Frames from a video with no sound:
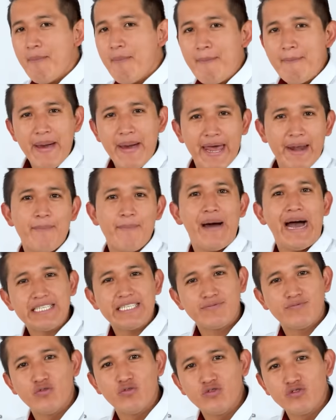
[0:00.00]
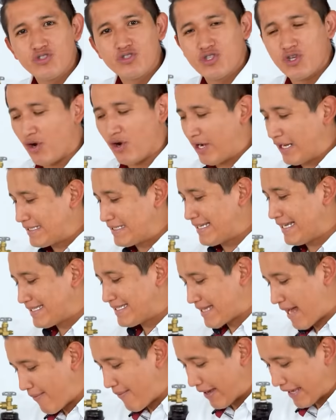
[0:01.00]
If you want to see more
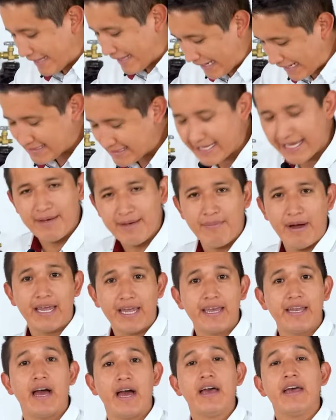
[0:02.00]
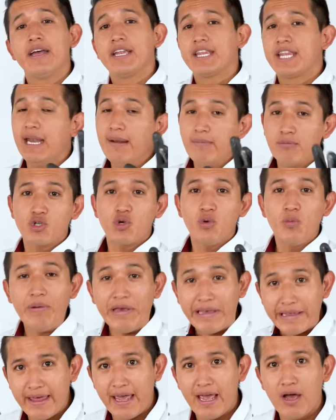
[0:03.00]
features of this beautiful machine,
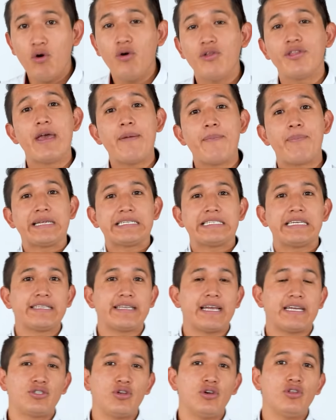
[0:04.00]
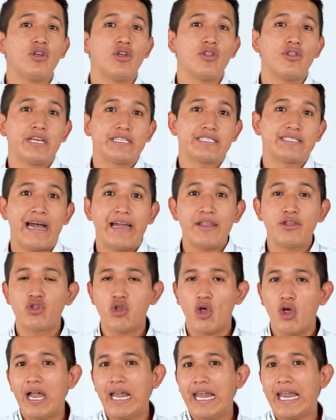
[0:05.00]
we have a presentation video where
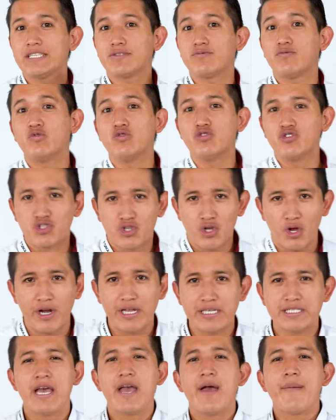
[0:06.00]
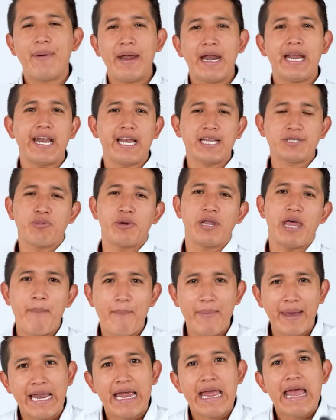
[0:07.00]
you can see all the functions in
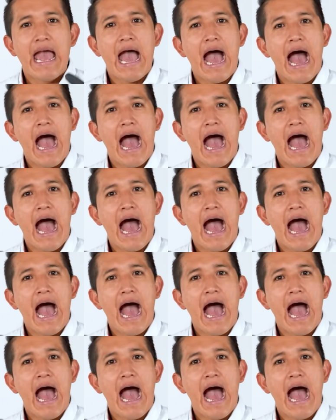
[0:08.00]
detail.